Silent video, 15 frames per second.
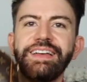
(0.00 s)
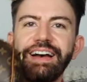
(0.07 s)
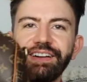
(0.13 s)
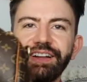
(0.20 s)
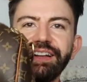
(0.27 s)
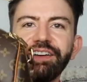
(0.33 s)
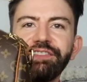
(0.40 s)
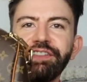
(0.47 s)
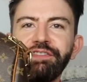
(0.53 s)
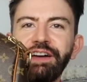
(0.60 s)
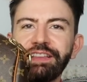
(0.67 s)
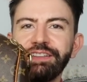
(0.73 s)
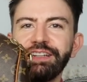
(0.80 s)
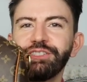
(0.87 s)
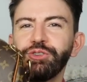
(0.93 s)
And I love the
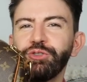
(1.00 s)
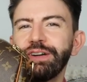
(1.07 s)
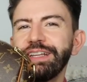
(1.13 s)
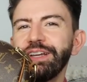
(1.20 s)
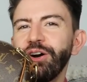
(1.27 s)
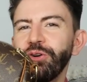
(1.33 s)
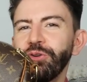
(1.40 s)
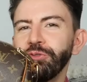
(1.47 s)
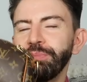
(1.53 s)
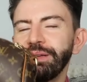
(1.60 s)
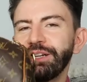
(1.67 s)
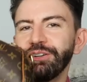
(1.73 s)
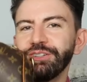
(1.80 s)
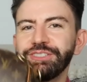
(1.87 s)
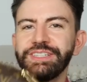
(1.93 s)
fact that it's already old,
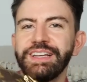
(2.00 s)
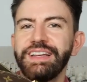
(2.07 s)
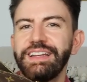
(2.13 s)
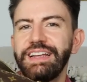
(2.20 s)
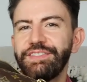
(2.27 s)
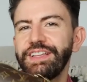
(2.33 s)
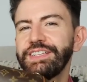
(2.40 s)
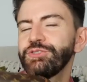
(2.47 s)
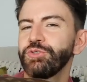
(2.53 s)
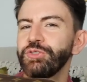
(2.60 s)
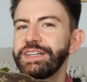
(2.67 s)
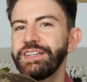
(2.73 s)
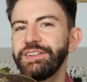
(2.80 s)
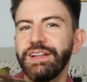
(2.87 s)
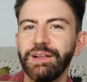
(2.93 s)
because if things are
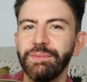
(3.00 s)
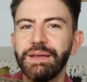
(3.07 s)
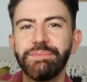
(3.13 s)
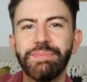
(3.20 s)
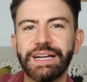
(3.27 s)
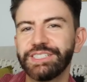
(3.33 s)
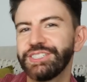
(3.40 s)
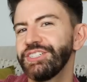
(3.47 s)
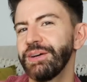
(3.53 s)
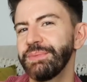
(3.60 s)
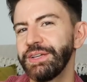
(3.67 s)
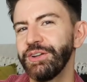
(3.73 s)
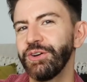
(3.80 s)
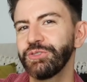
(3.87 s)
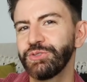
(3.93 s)
already a little bit bashed up,
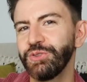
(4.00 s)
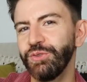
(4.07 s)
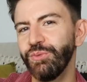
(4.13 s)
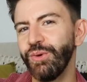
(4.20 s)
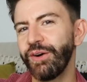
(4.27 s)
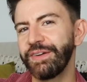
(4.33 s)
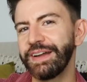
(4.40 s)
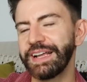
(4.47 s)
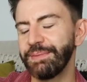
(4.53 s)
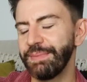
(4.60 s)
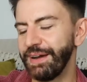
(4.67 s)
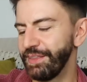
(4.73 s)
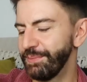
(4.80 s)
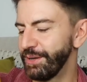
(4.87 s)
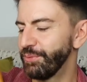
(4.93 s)
you're not sort of worrying about them.